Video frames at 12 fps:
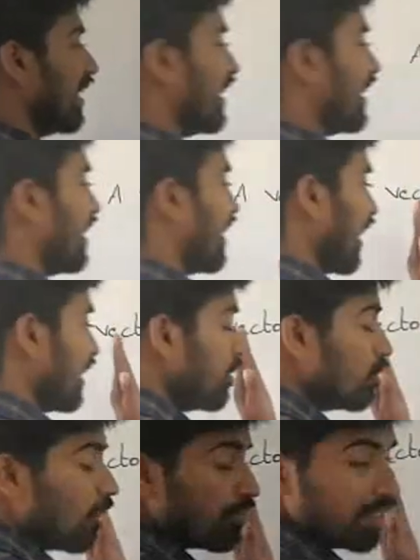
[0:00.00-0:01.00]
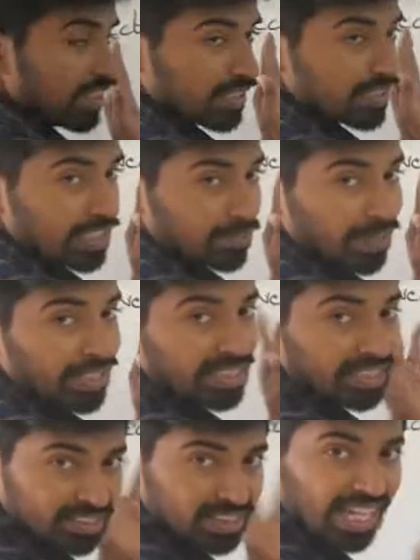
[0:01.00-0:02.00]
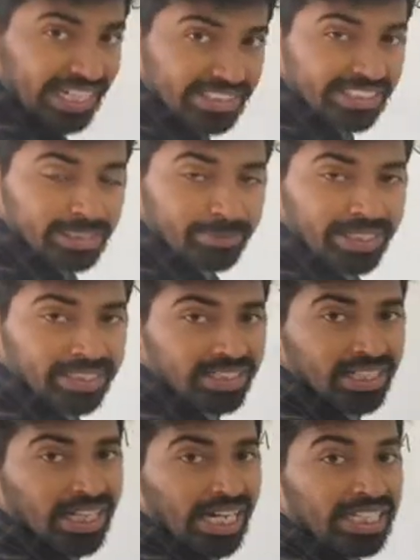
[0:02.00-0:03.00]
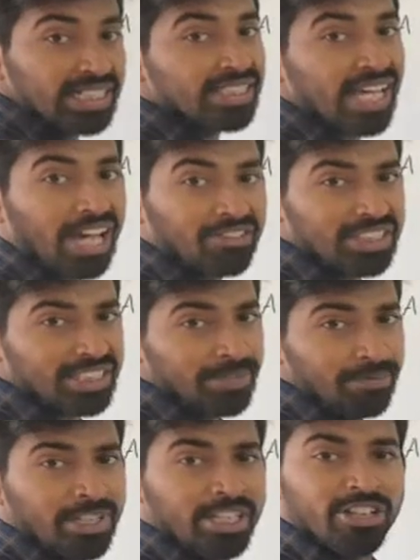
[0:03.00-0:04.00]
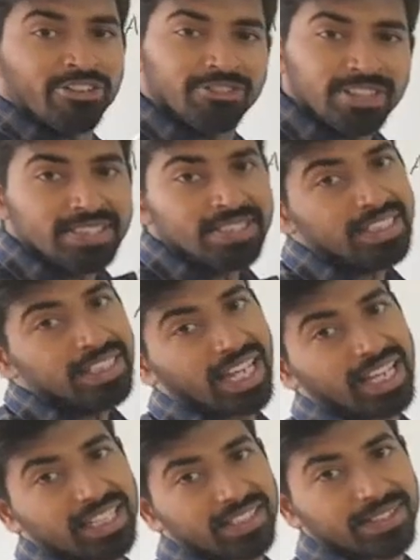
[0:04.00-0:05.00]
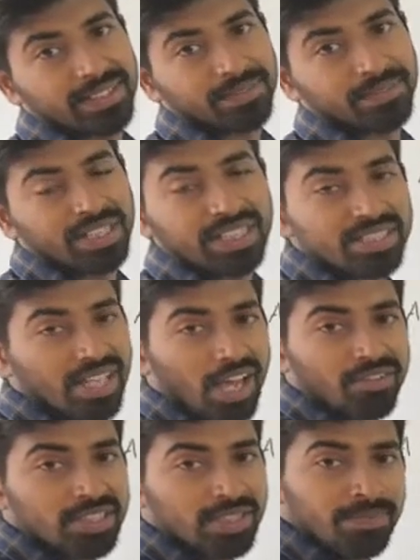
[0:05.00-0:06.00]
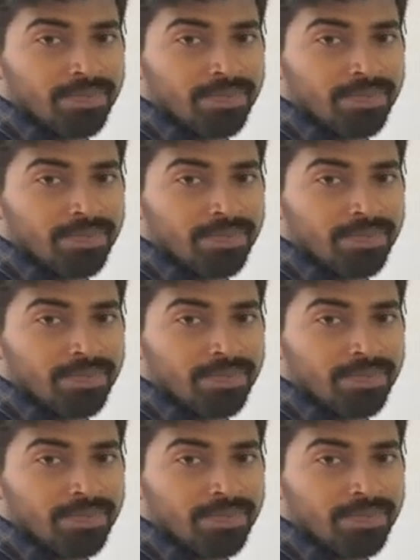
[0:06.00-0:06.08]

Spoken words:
length of this segment, it is a line segment. It is having some fixed direction. It is having some